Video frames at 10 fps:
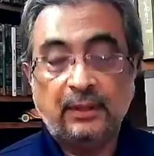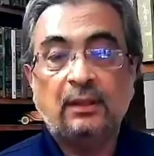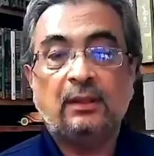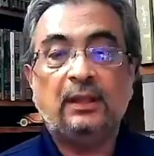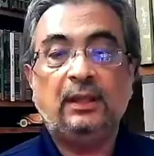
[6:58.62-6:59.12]

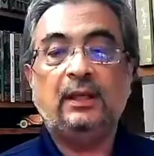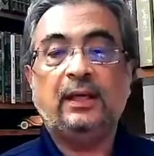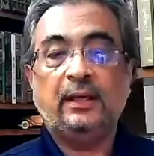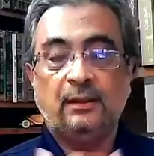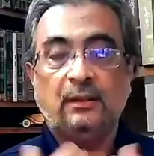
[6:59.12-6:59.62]
He
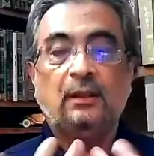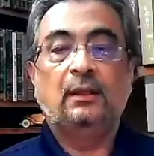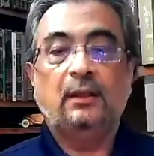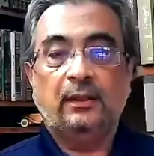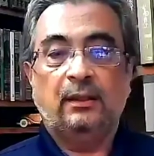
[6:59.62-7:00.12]
had,
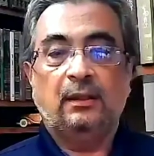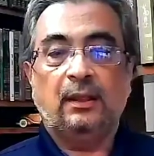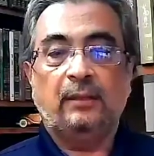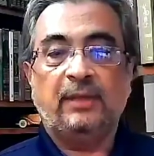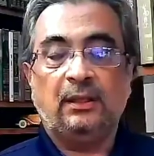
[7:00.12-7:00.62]

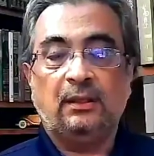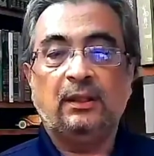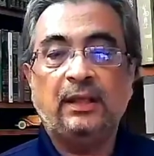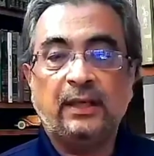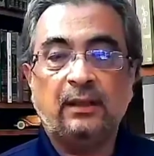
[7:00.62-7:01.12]

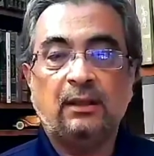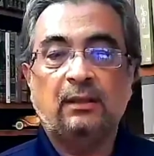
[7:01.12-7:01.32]
he had